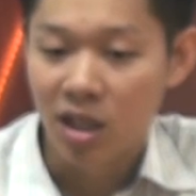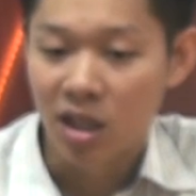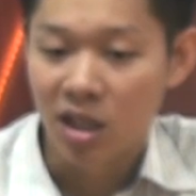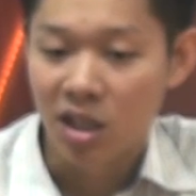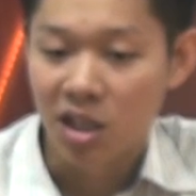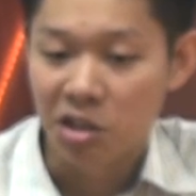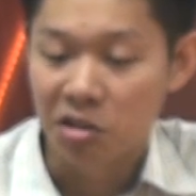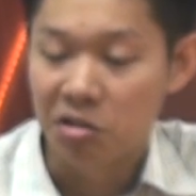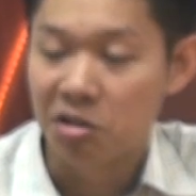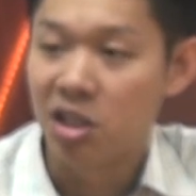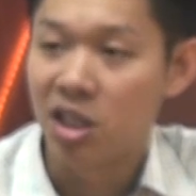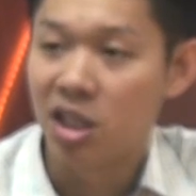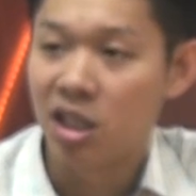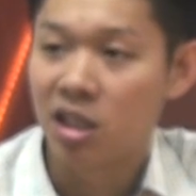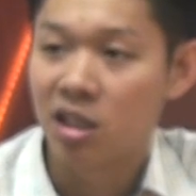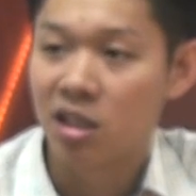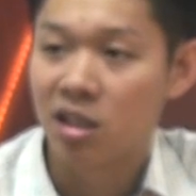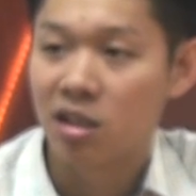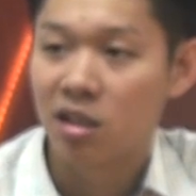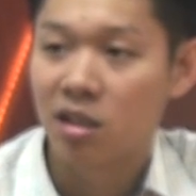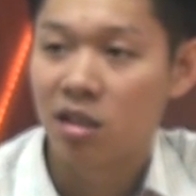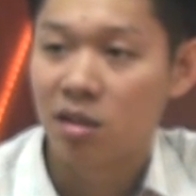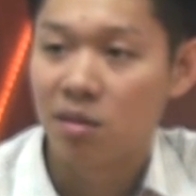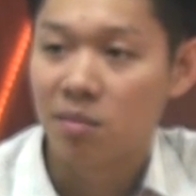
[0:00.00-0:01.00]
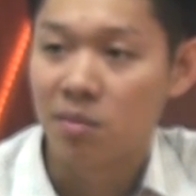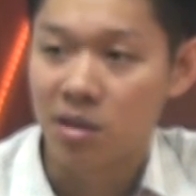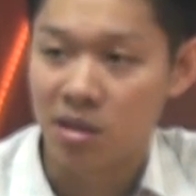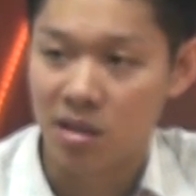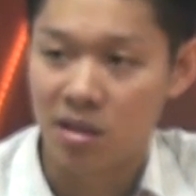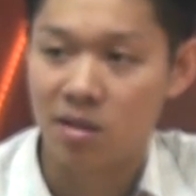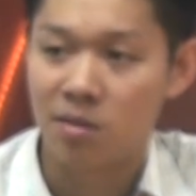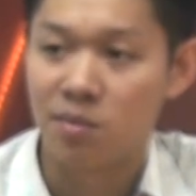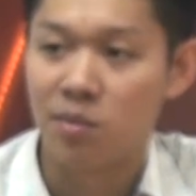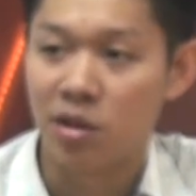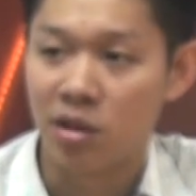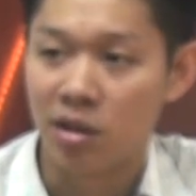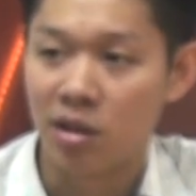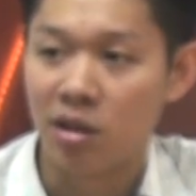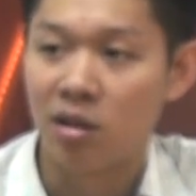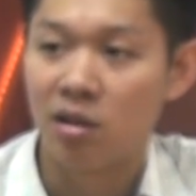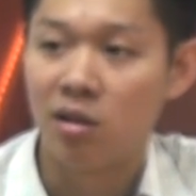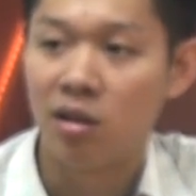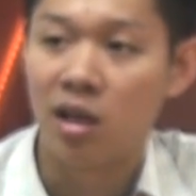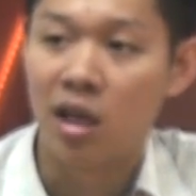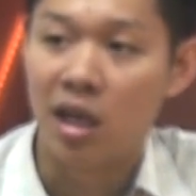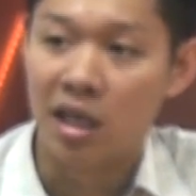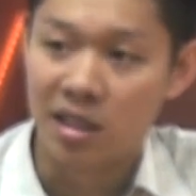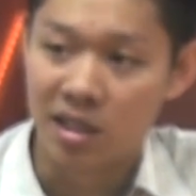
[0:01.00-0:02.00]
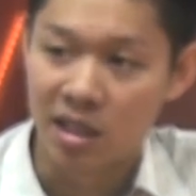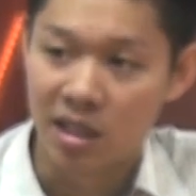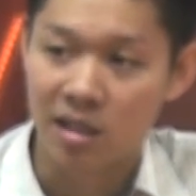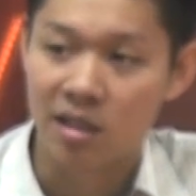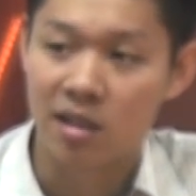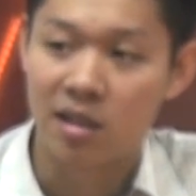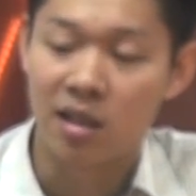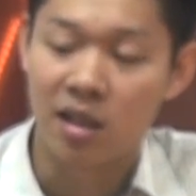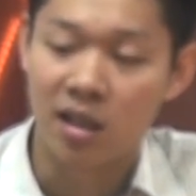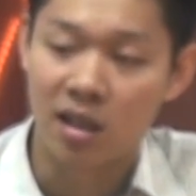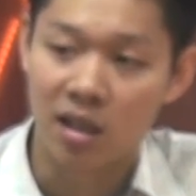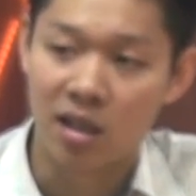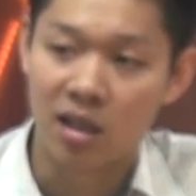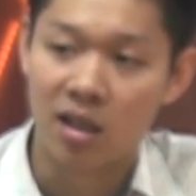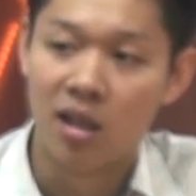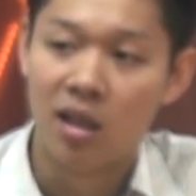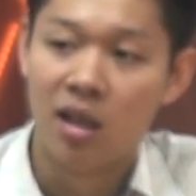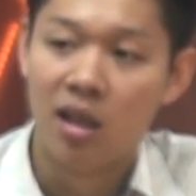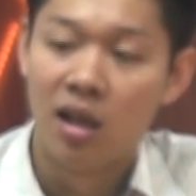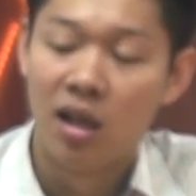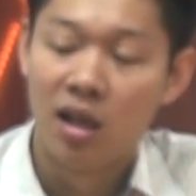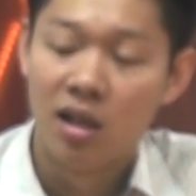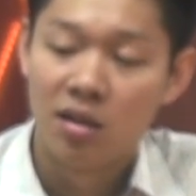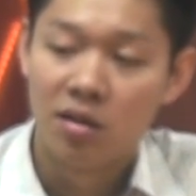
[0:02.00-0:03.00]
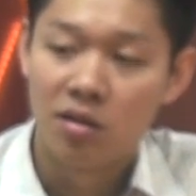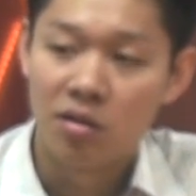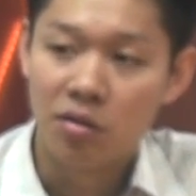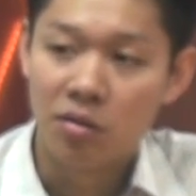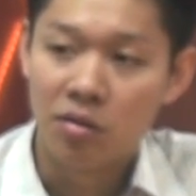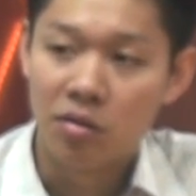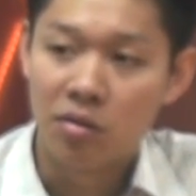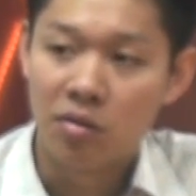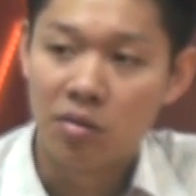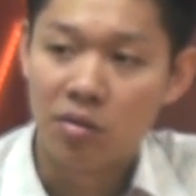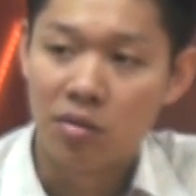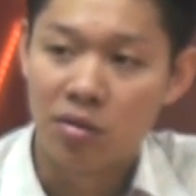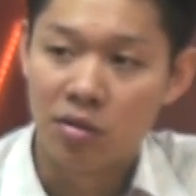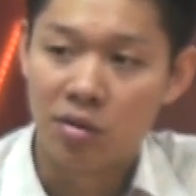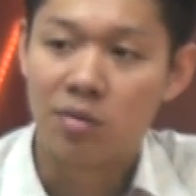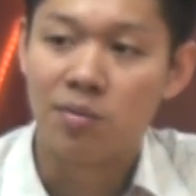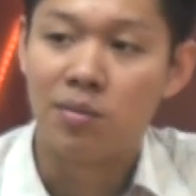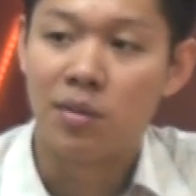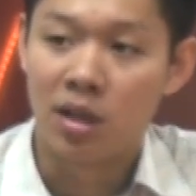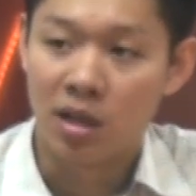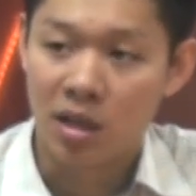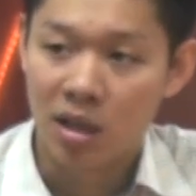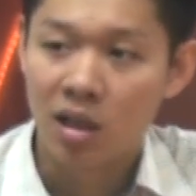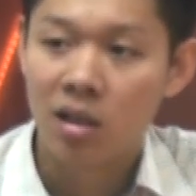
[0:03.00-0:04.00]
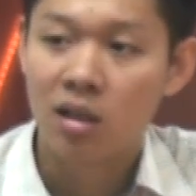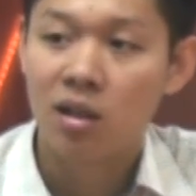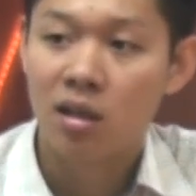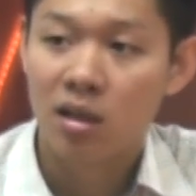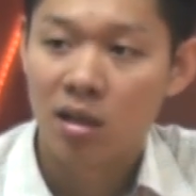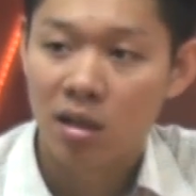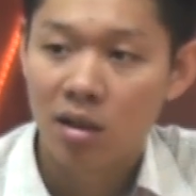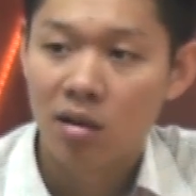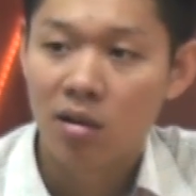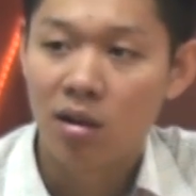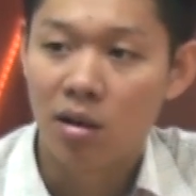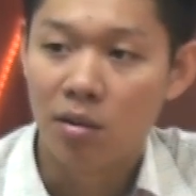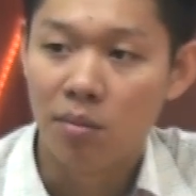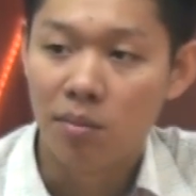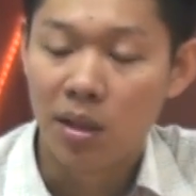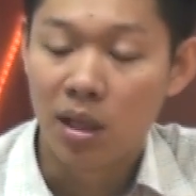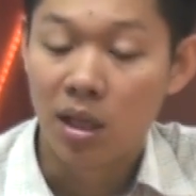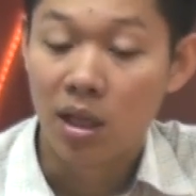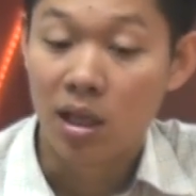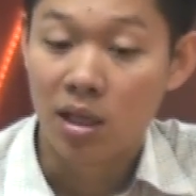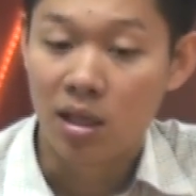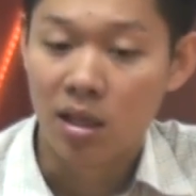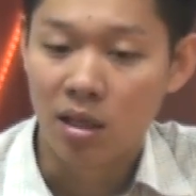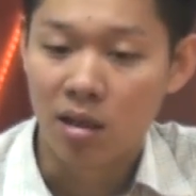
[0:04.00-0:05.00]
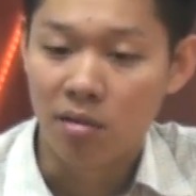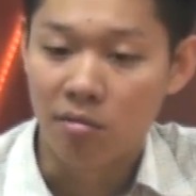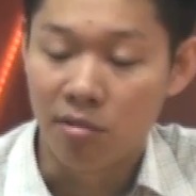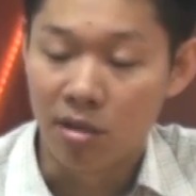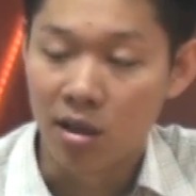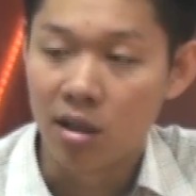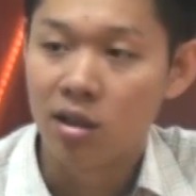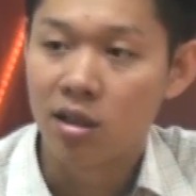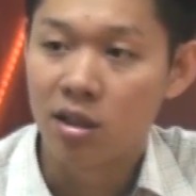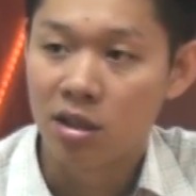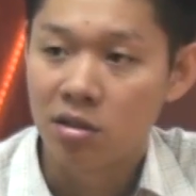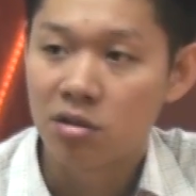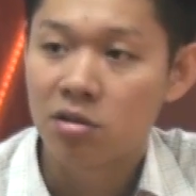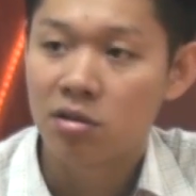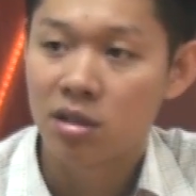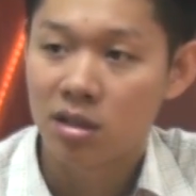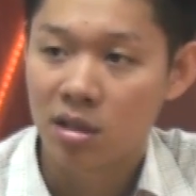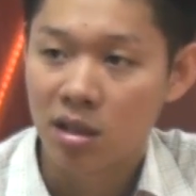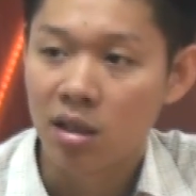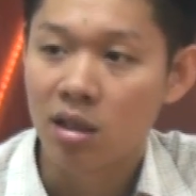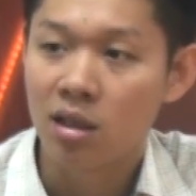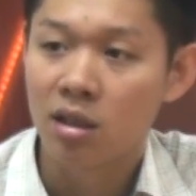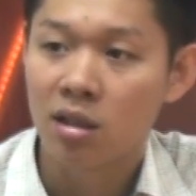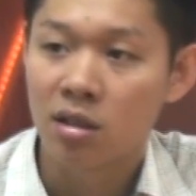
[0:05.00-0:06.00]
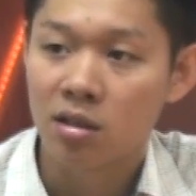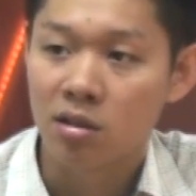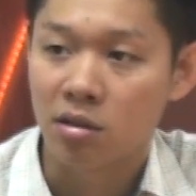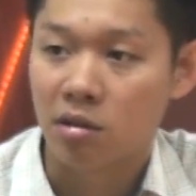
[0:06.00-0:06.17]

a unique business model adjusting to this market would be, I think, really interesting.